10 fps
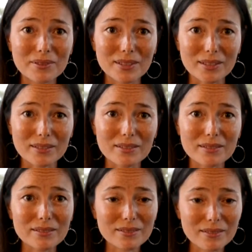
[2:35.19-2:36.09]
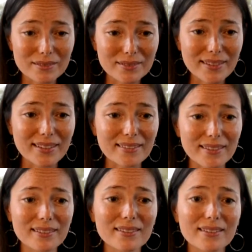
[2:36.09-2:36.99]
And I
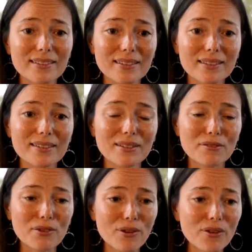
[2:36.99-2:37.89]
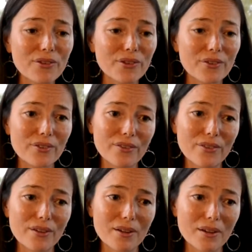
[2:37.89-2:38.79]
think that of all the
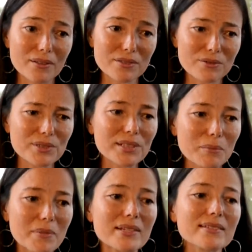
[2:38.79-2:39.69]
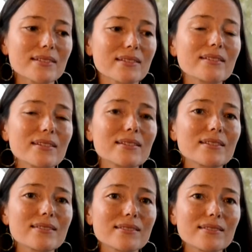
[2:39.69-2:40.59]
really amazing
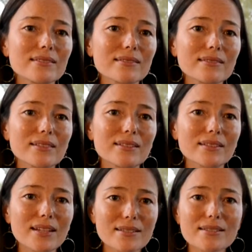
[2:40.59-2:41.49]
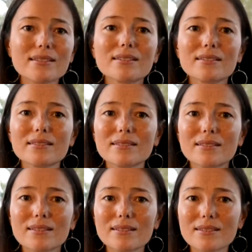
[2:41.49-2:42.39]
things Eric has done
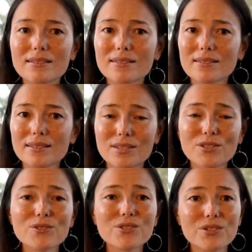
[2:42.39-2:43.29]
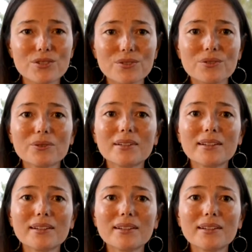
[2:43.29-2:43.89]
and continues to do,